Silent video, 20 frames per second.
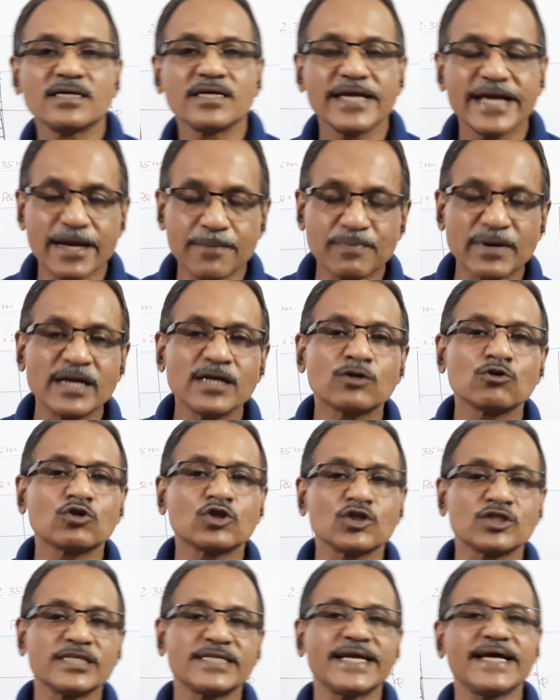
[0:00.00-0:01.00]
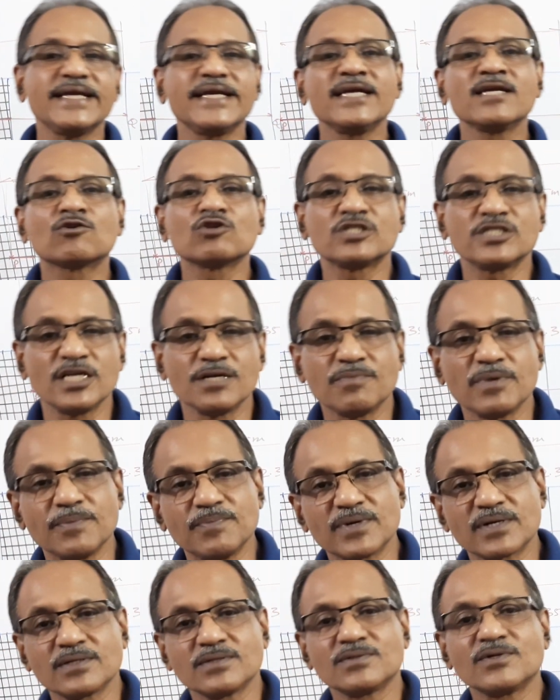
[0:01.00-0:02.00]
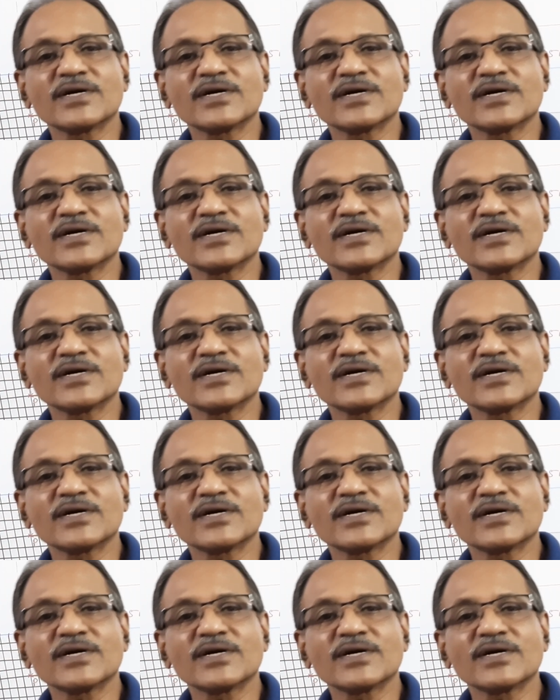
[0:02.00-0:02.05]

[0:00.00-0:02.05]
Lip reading: April 2019 question paper.